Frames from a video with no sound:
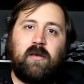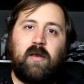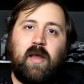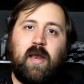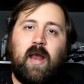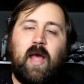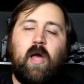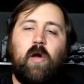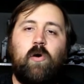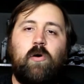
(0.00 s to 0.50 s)

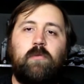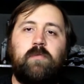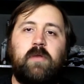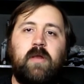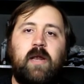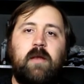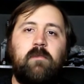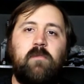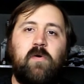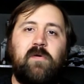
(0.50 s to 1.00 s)
And I hope that
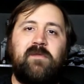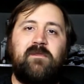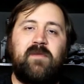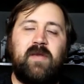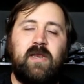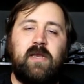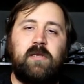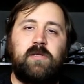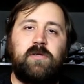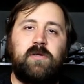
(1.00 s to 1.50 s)
I
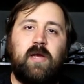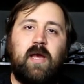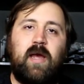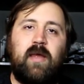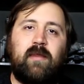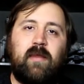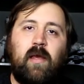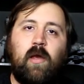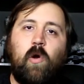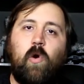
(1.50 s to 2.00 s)
motivated you
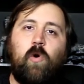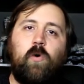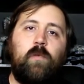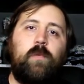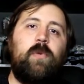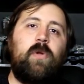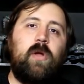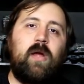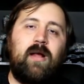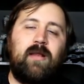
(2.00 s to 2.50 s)
guys. I
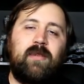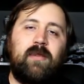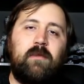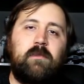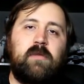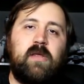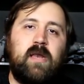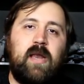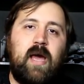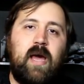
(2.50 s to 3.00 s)
hope you got
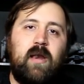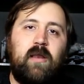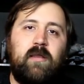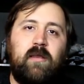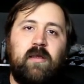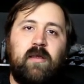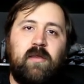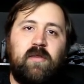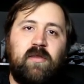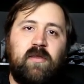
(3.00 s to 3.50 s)
something out of
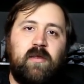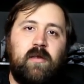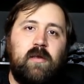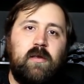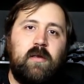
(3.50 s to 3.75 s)
this.